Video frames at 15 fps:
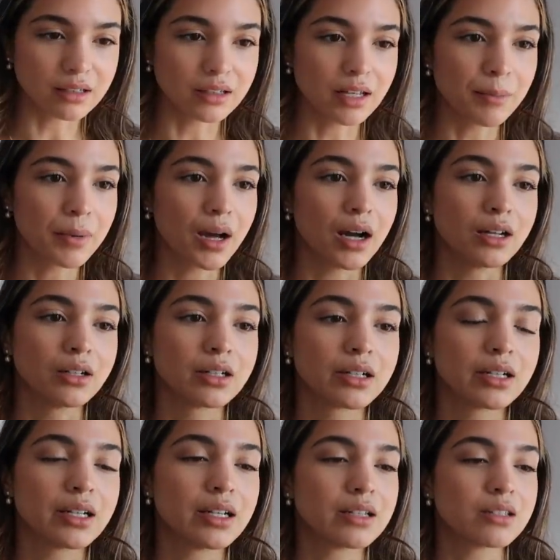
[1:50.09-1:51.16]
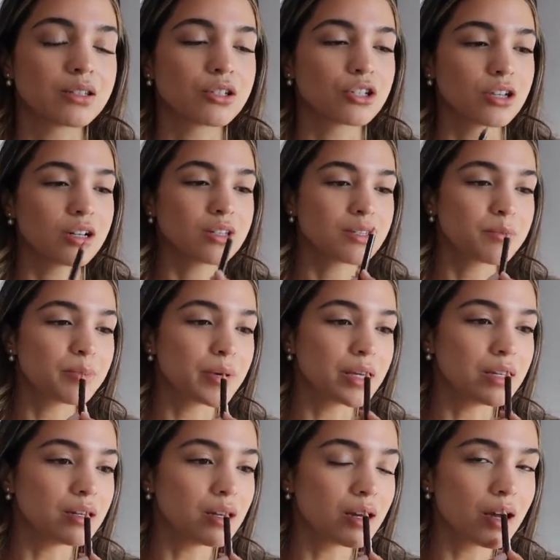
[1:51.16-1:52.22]
lip color has just
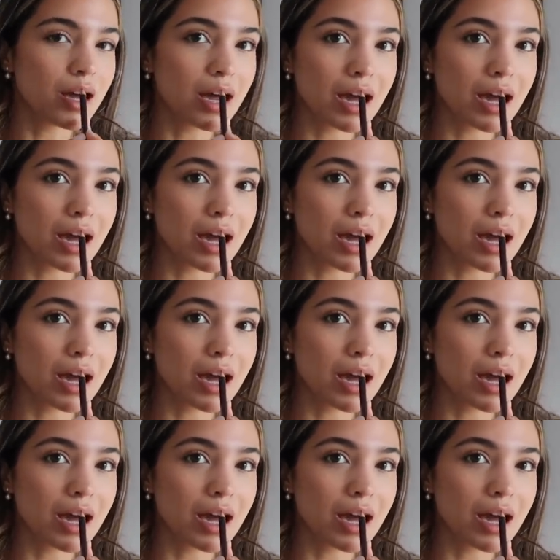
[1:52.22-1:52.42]
been